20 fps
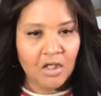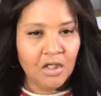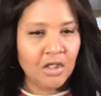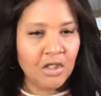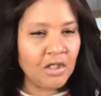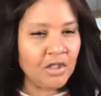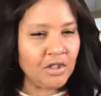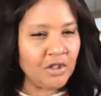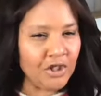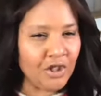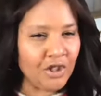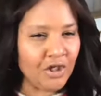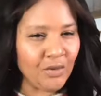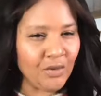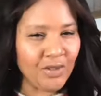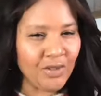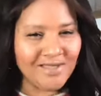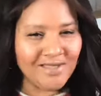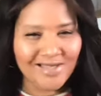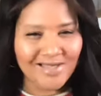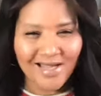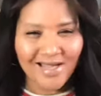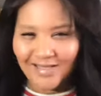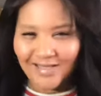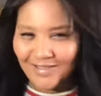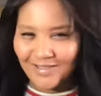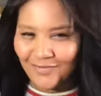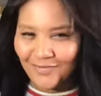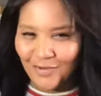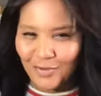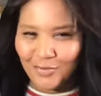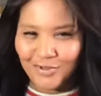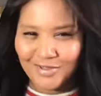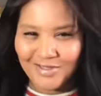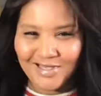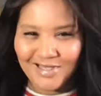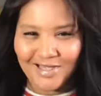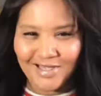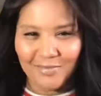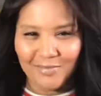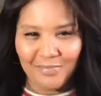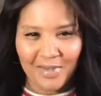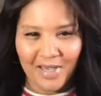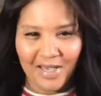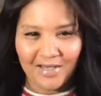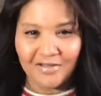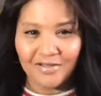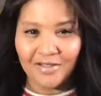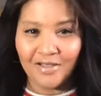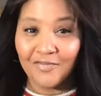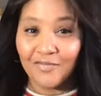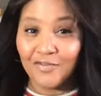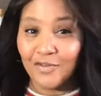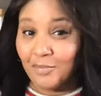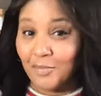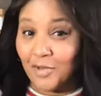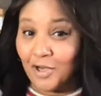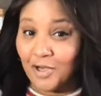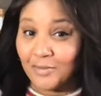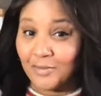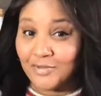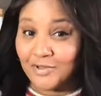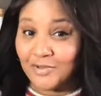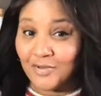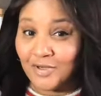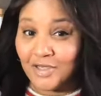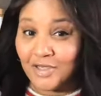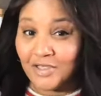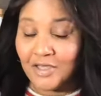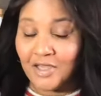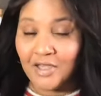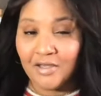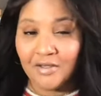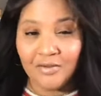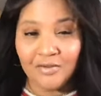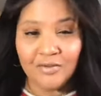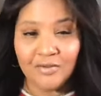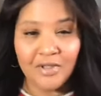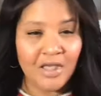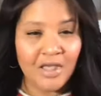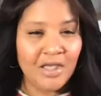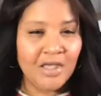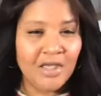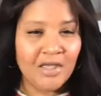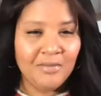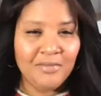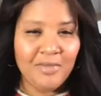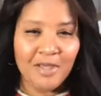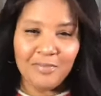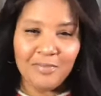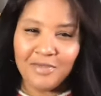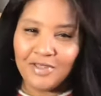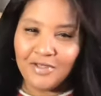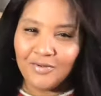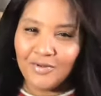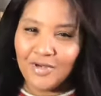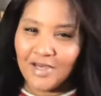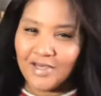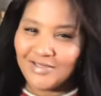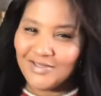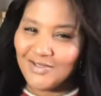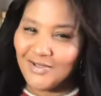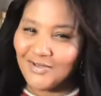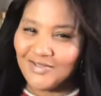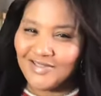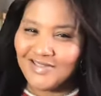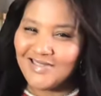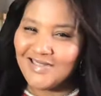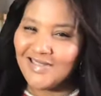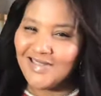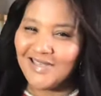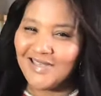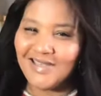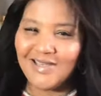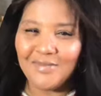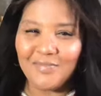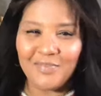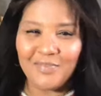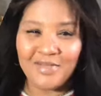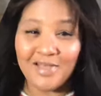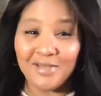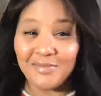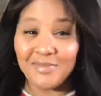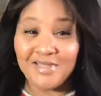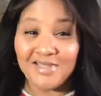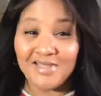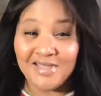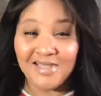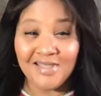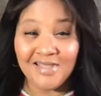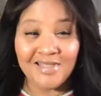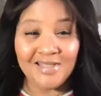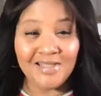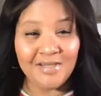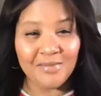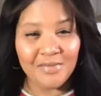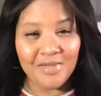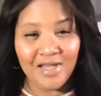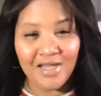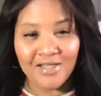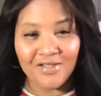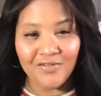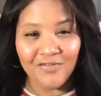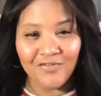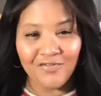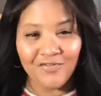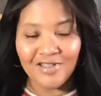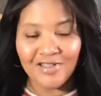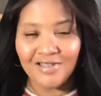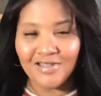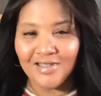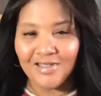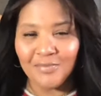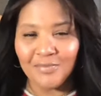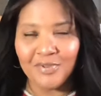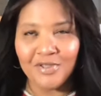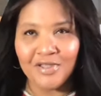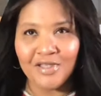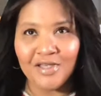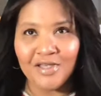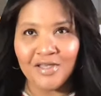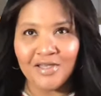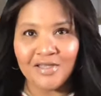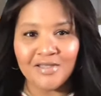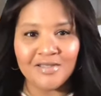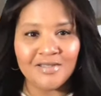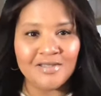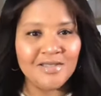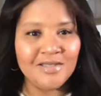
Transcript: you know, it's kind of almost like a battle of the moms right now. Maybe you guys aren't seeing it, but I'm seeing it and I'm kind of feeling it because